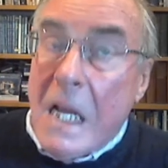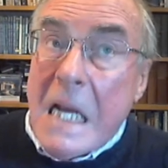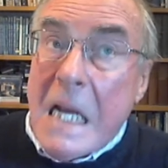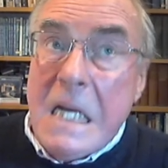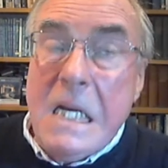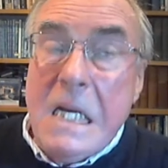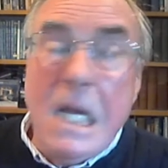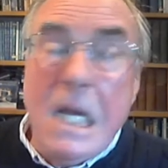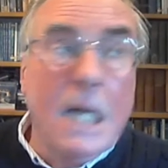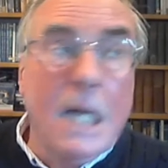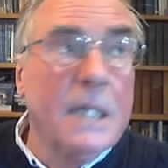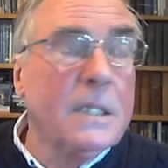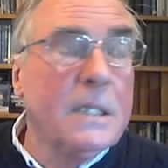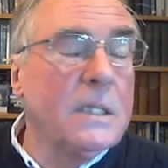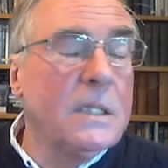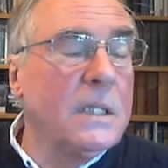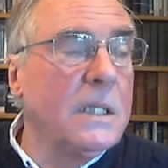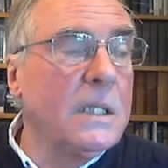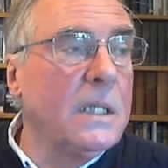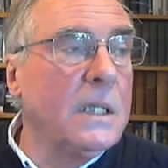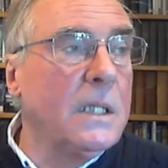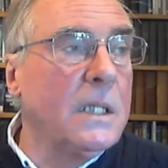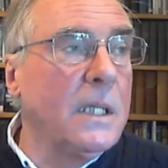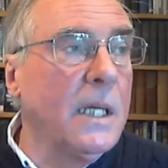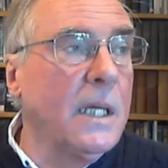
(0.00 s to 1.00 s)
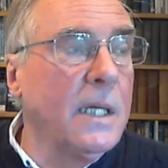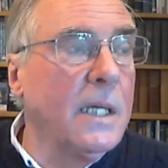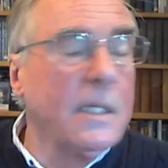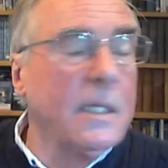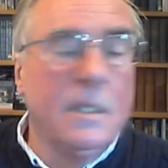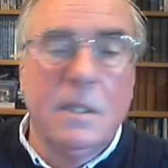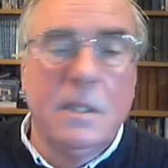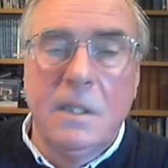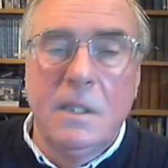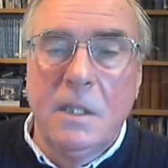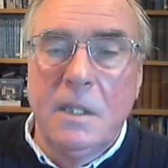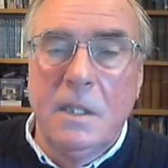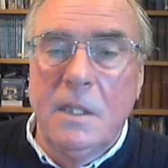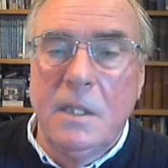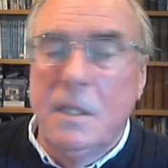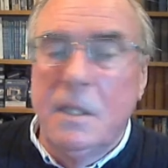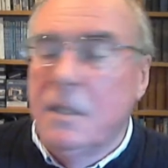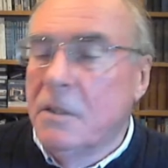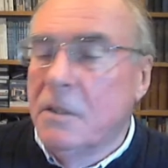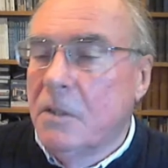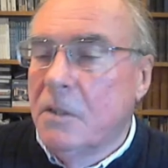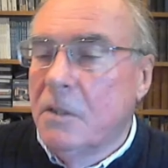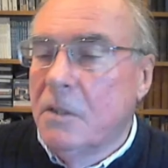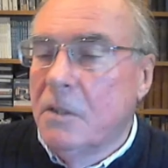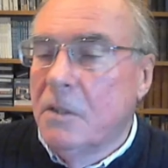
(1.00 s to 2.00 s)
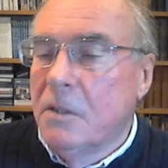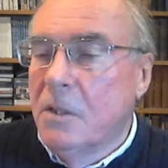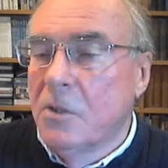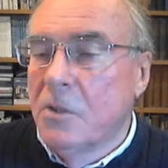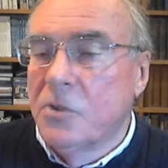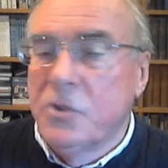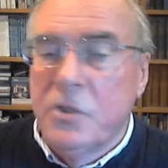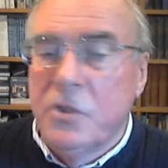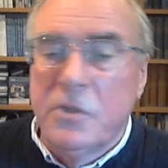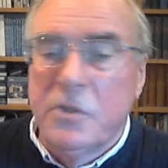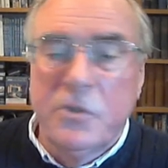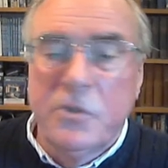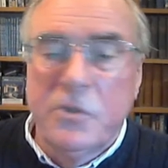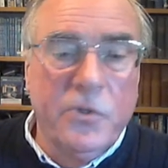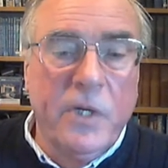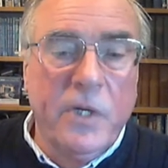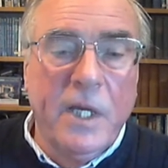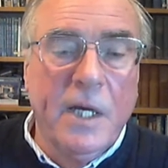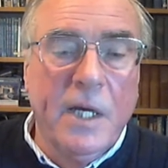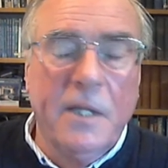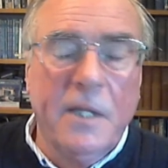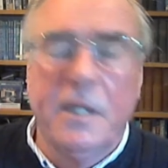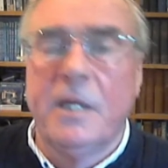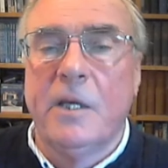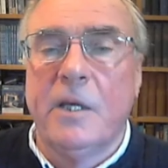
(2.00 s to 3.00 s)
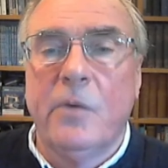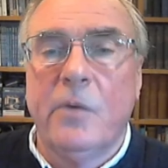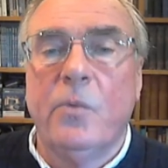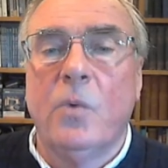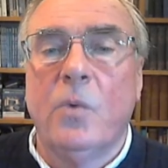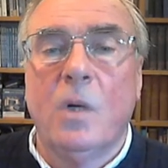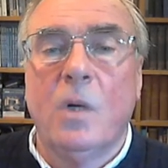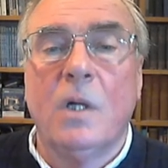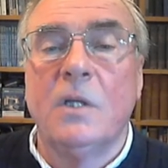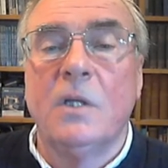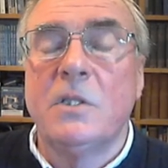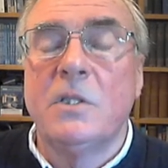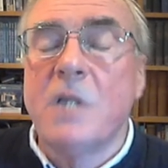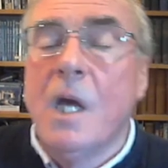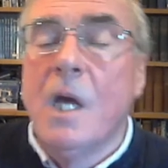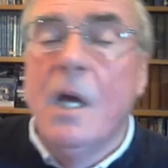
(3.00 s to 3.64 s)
1980, gosh, three, I think it was.